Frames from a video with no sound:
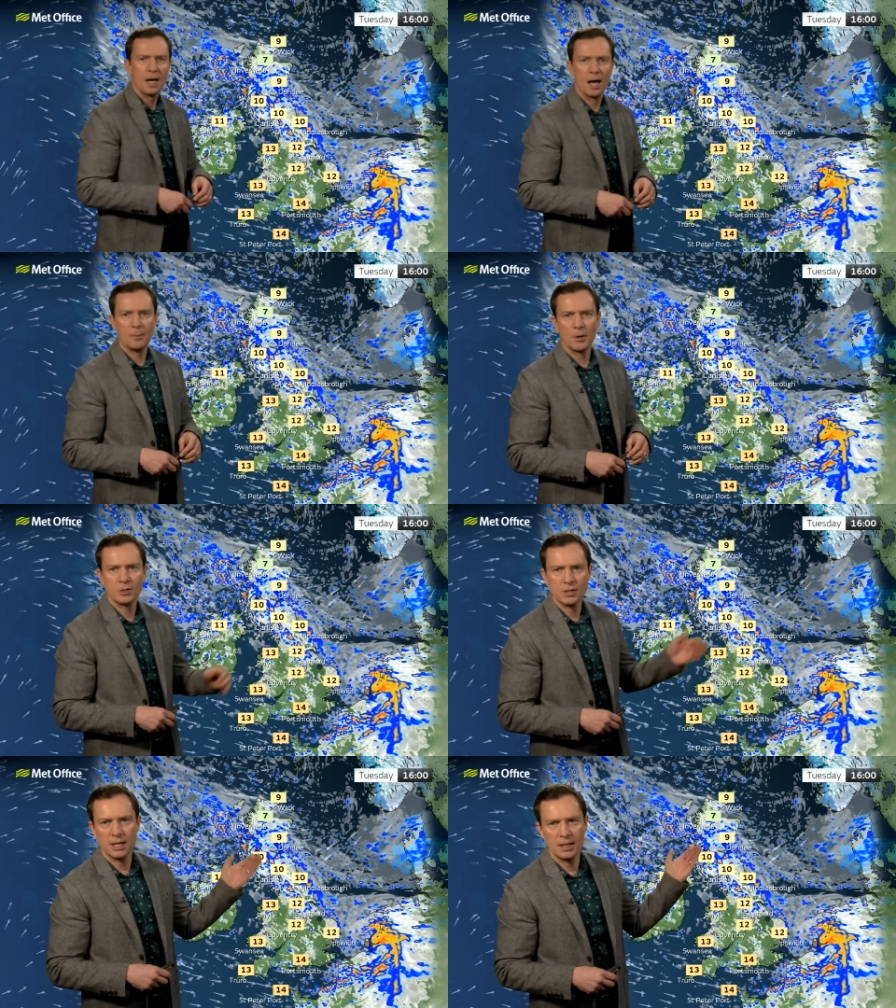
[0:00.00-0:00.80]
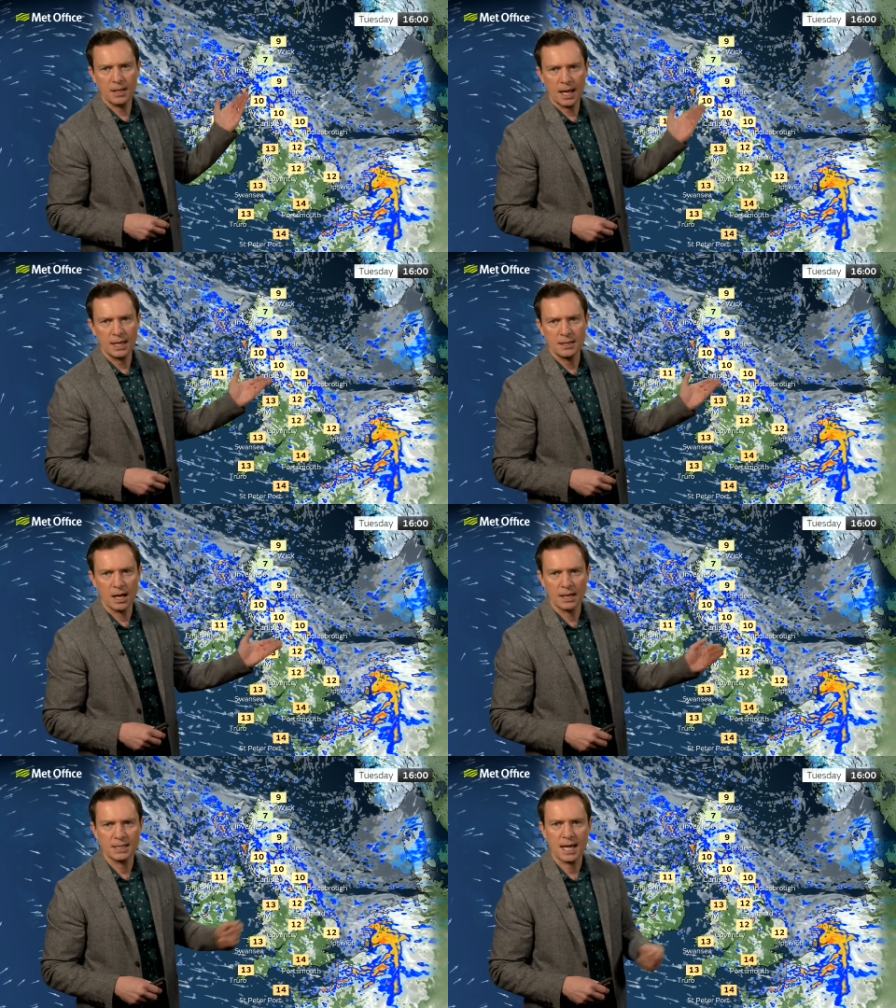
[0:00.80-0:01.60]
uh, mostly eight,
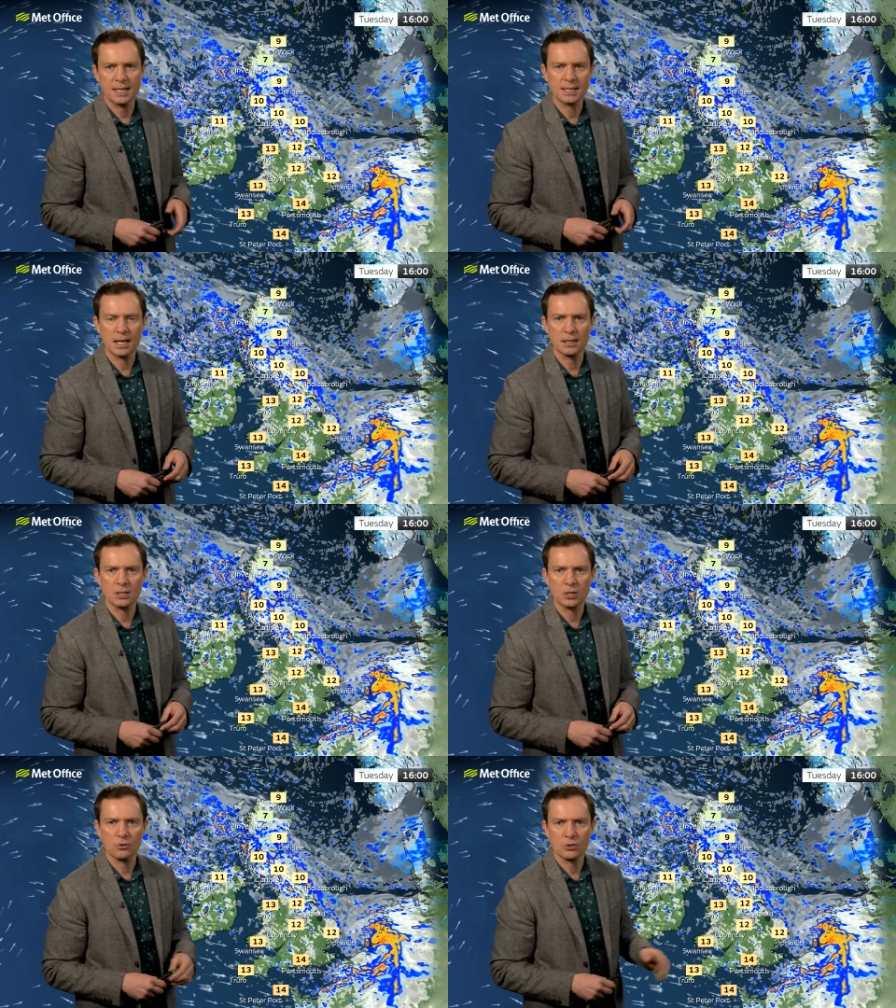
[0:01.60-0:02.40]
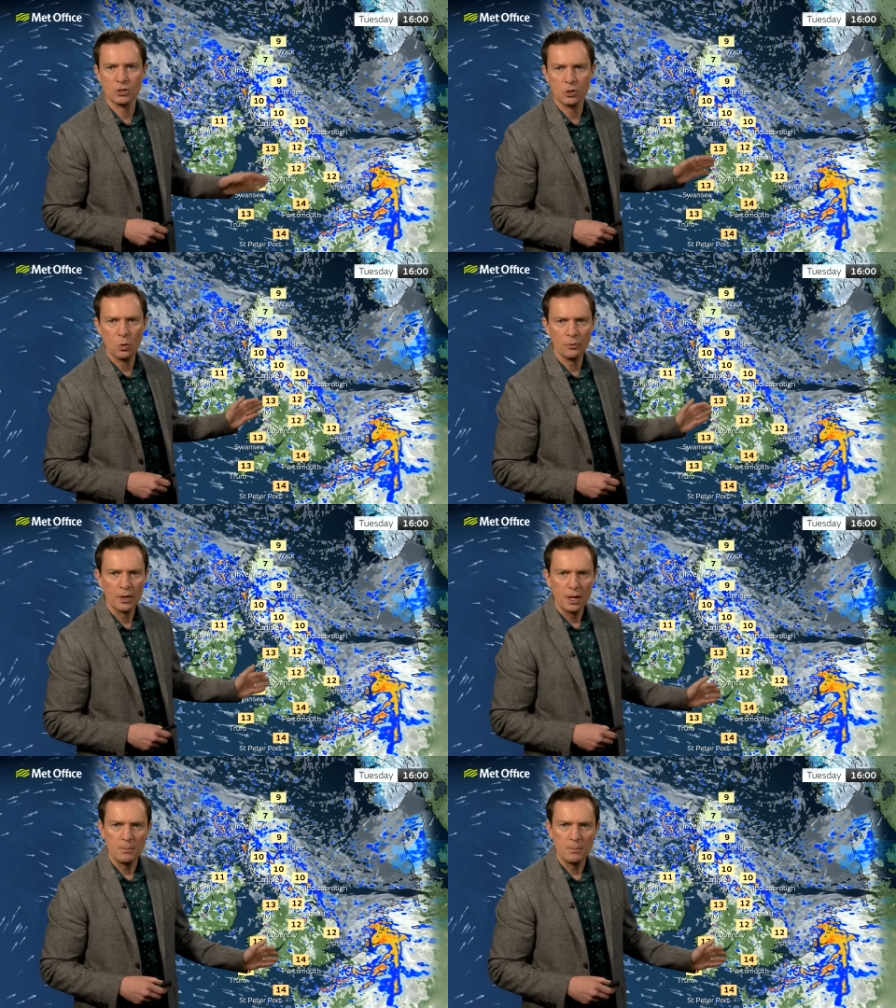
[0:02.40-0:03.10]
nine, ten Celsius across the north,